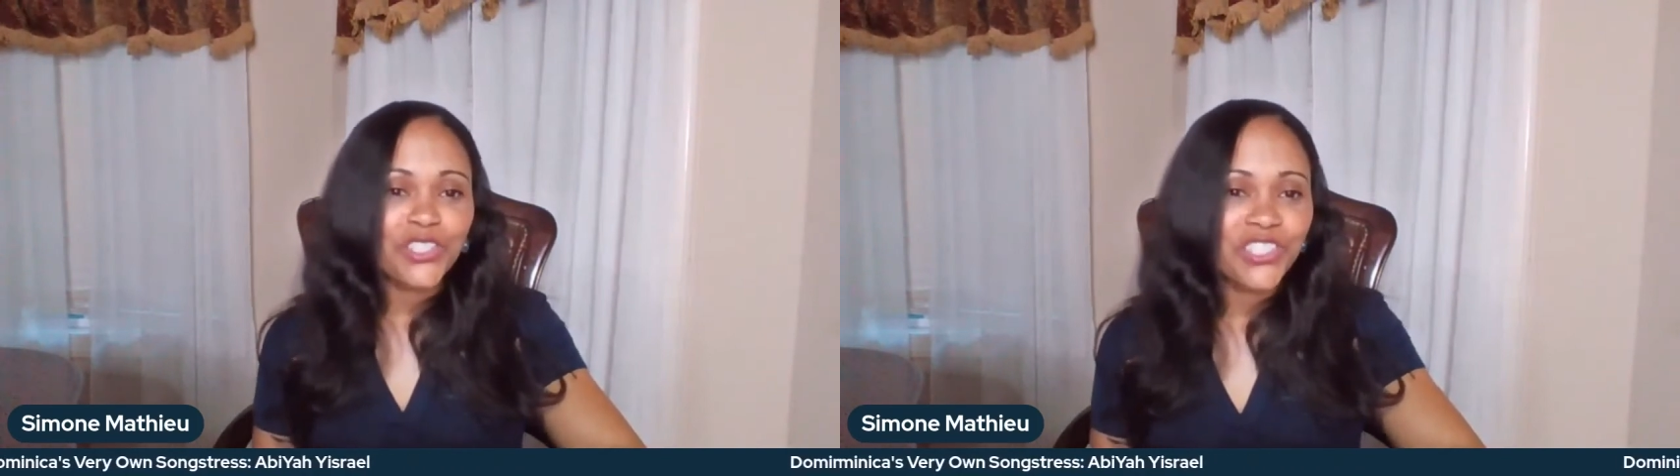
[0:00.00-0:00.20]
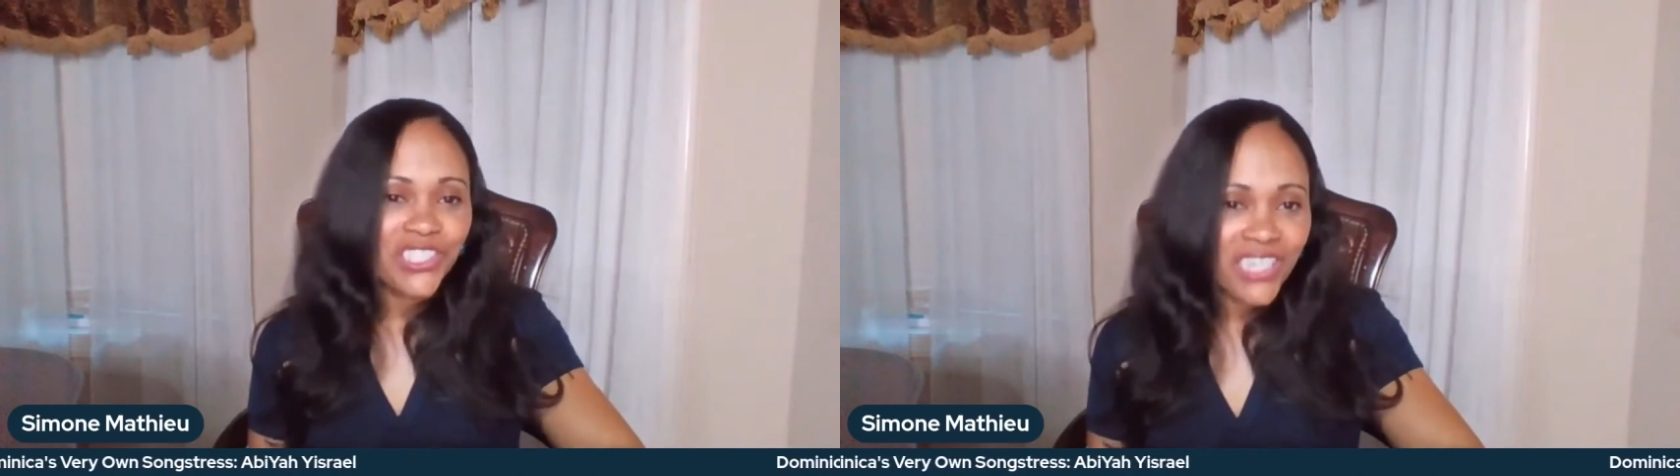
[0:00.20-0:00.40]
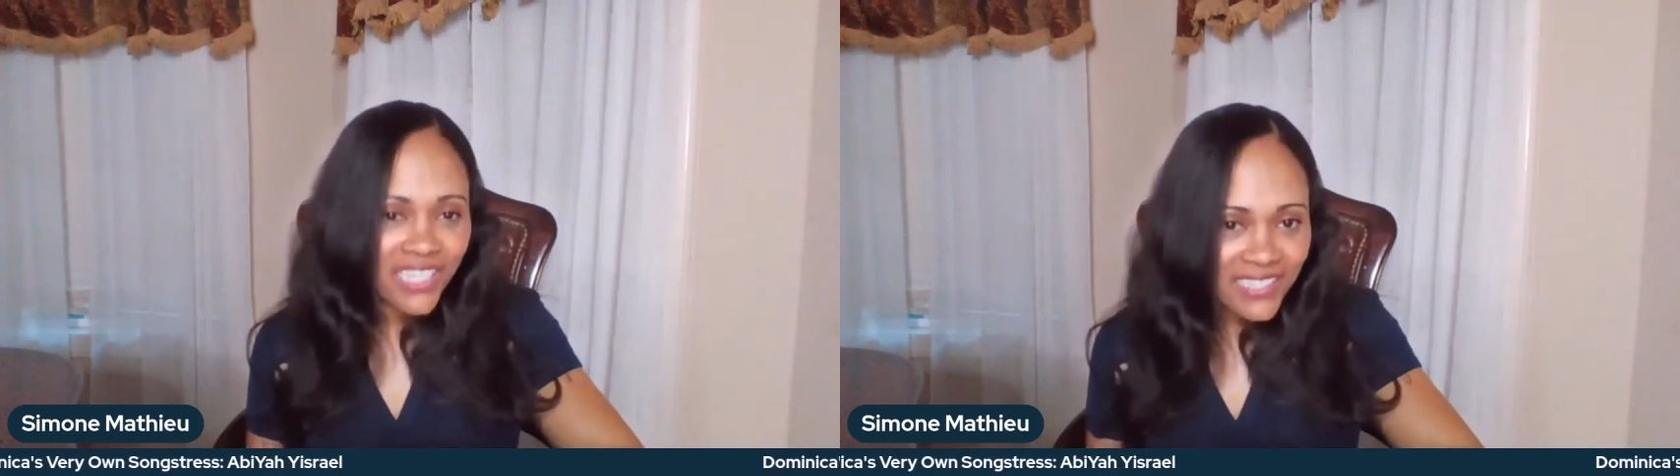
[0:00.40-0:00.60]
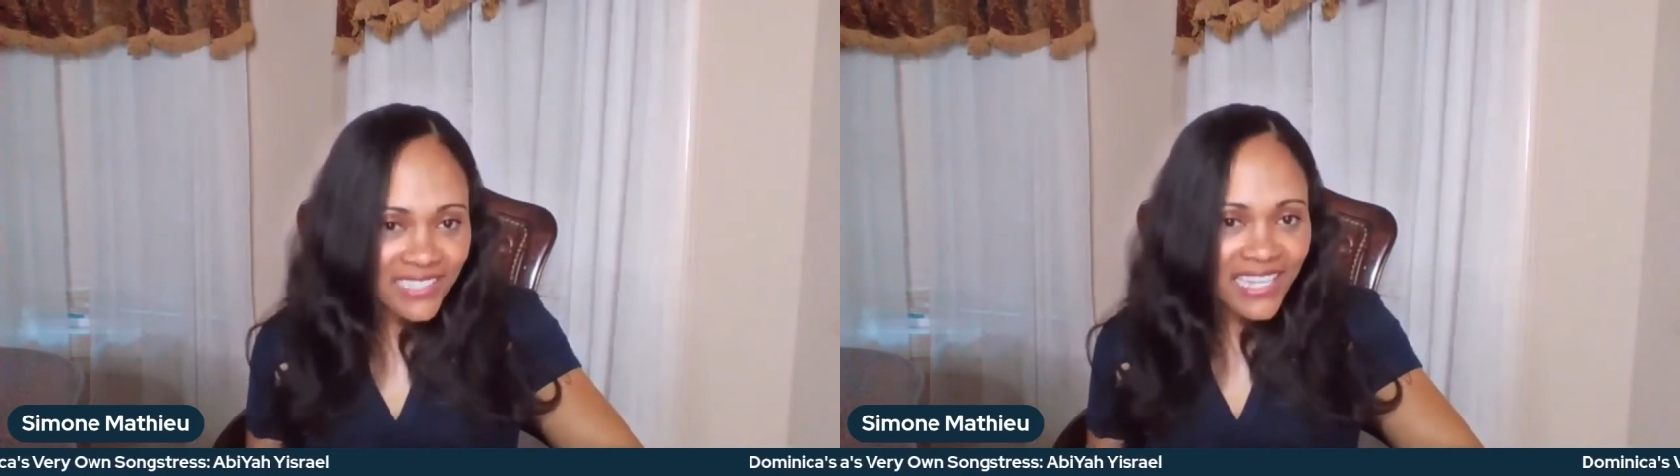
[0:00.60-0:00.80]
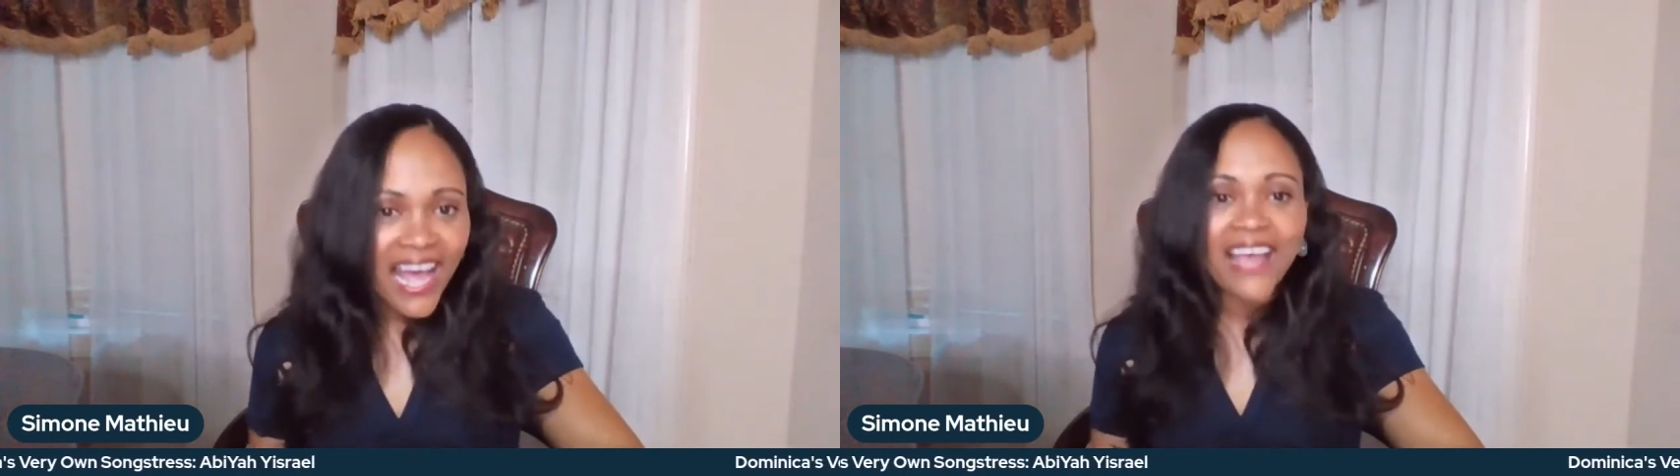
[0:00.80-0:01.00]
share the
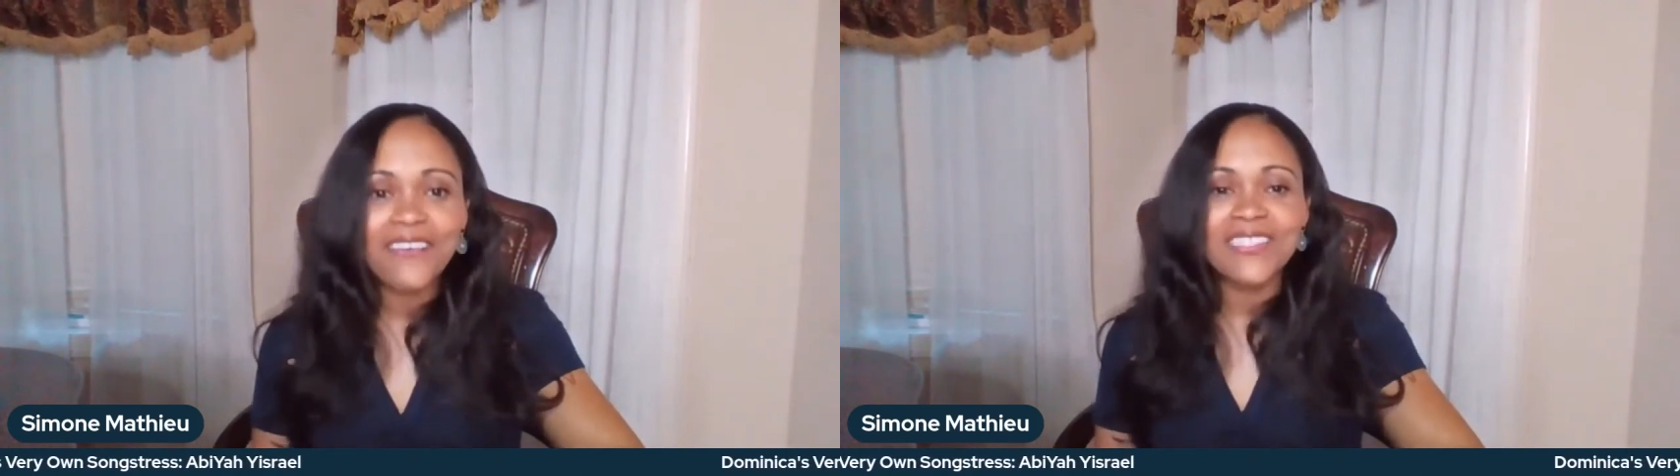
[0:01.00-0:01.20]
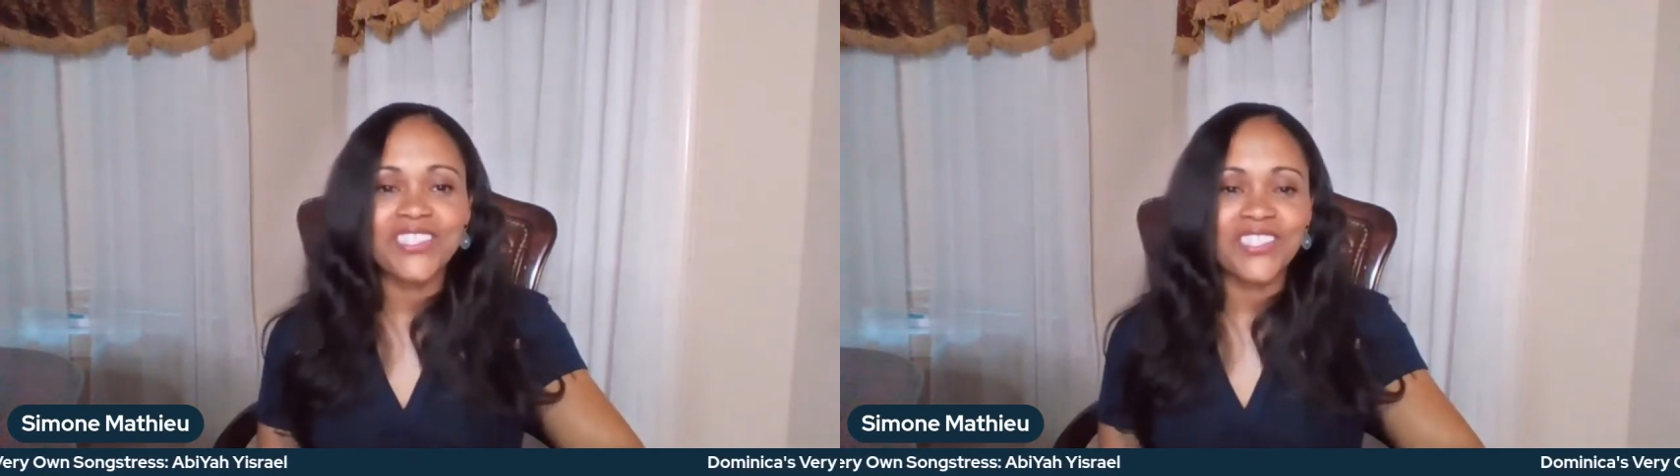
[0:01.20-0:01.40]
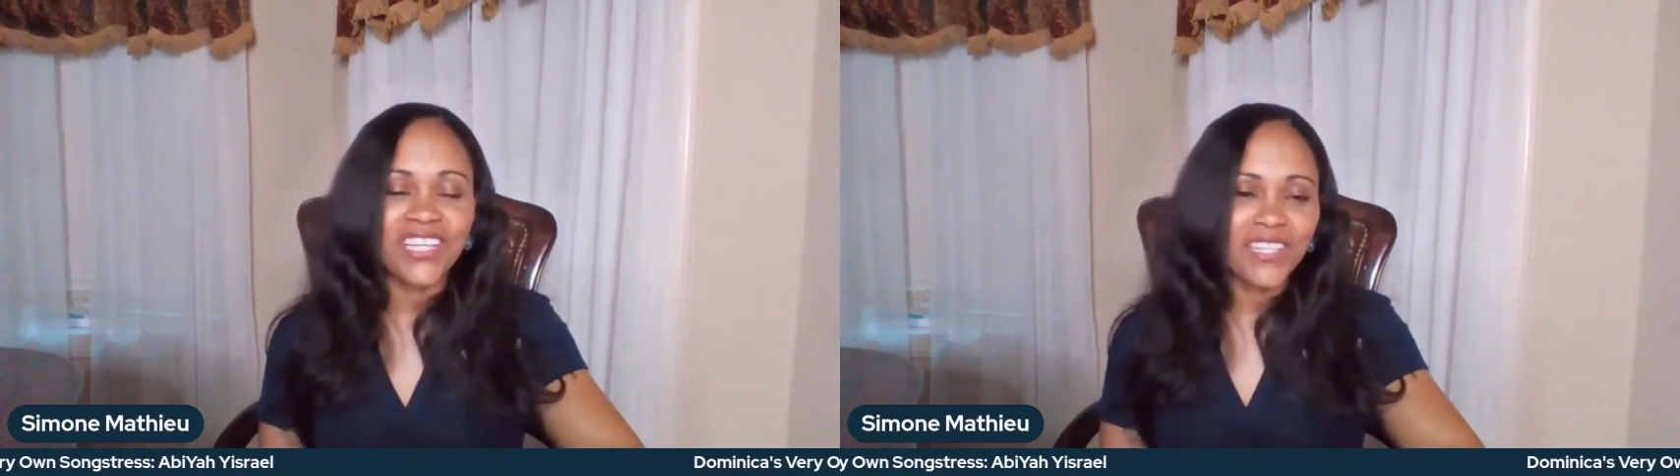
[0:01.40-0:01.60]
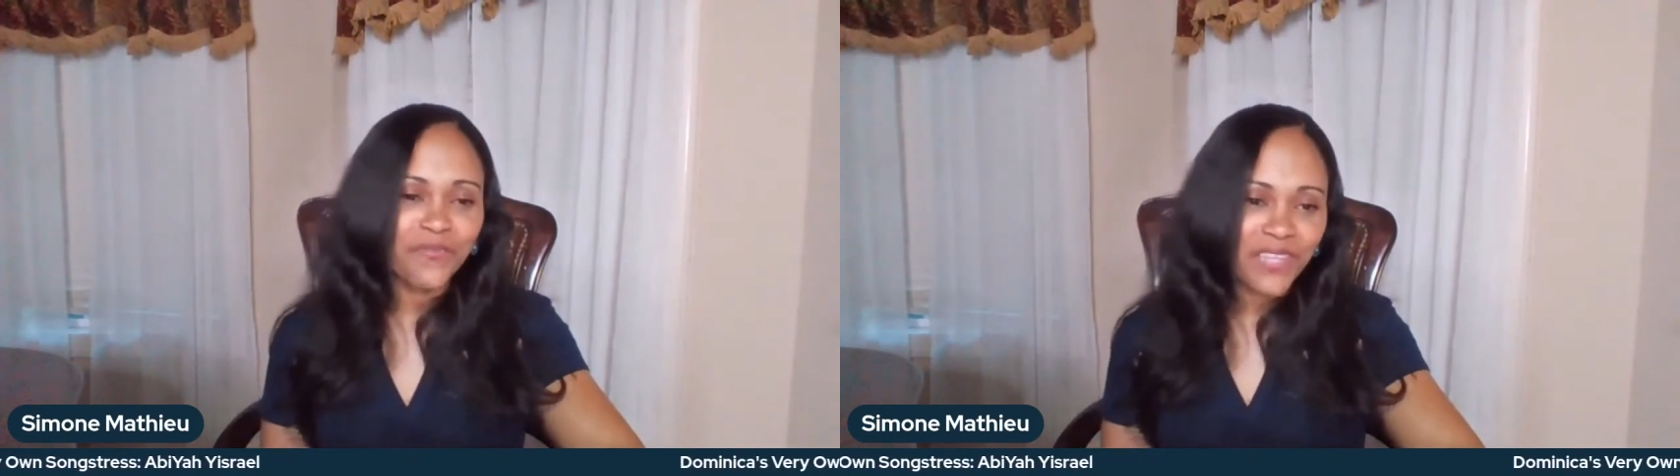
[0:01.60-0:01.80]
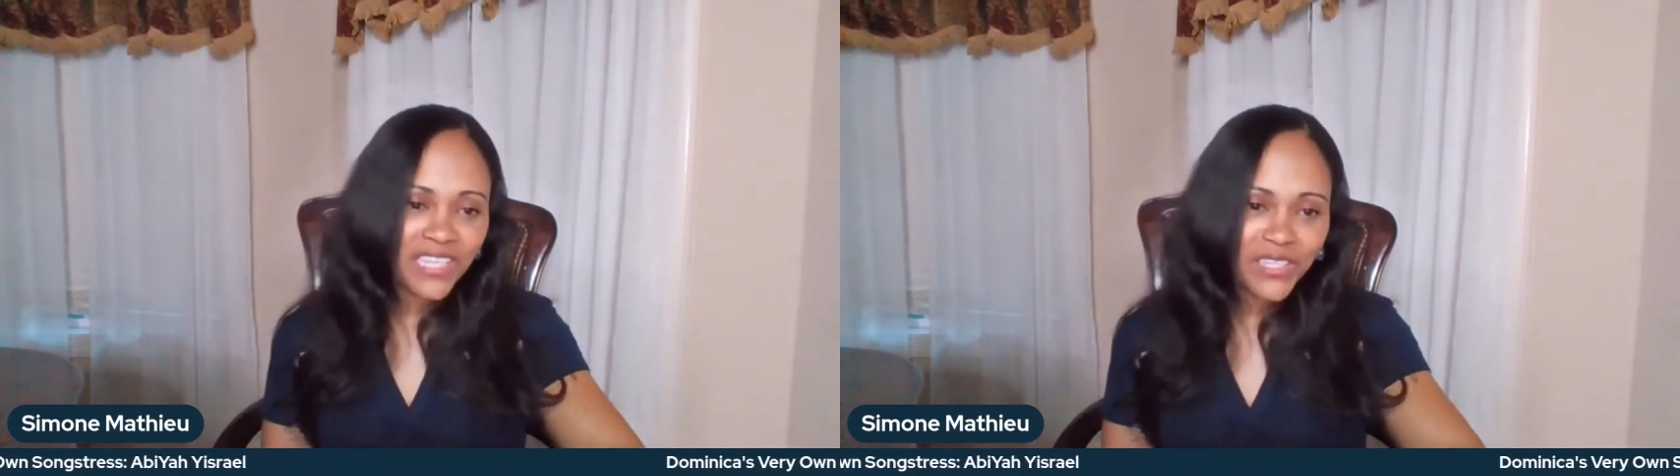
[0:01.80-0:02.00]
lives, share the
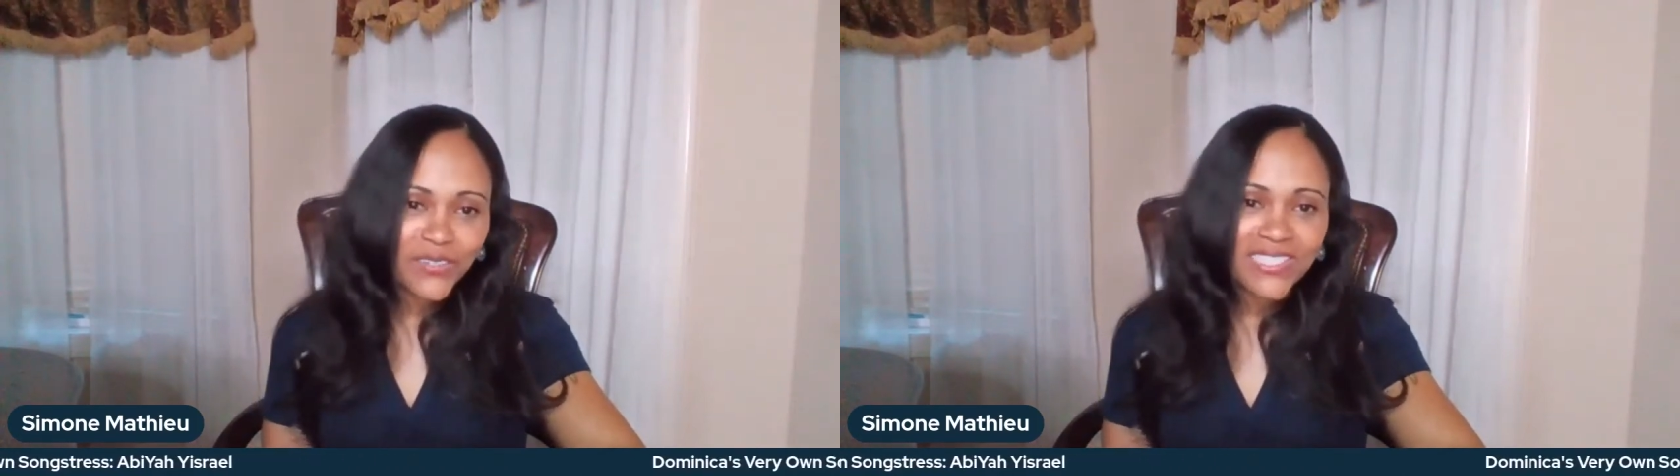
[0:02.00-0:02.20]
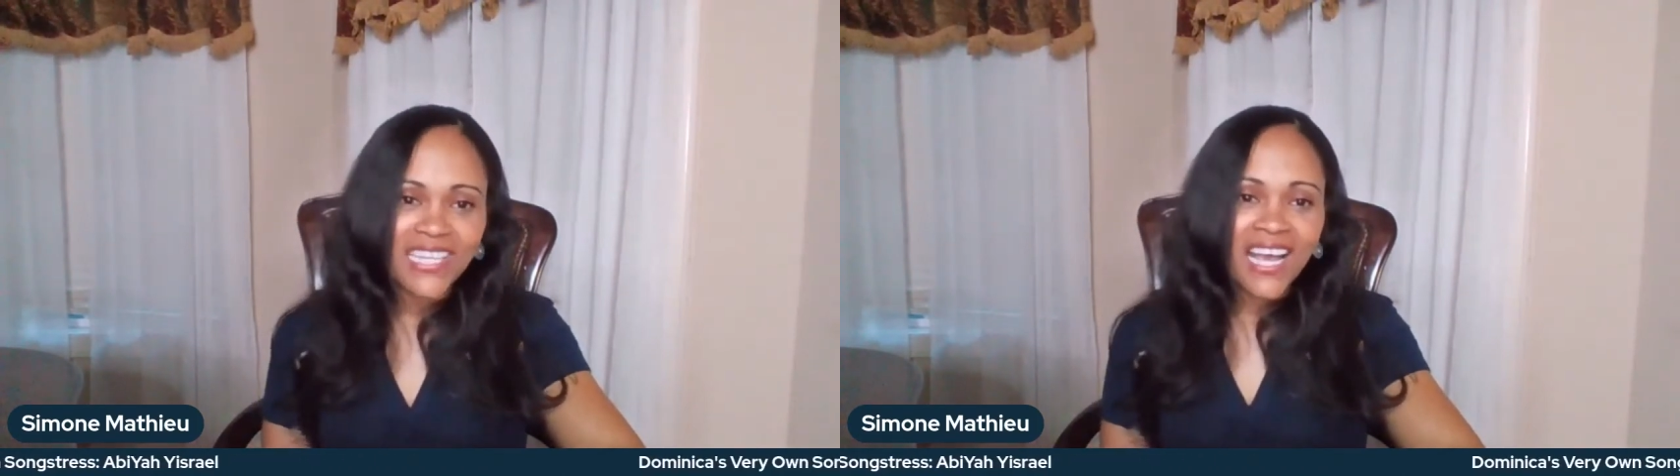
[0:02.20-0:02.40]
videos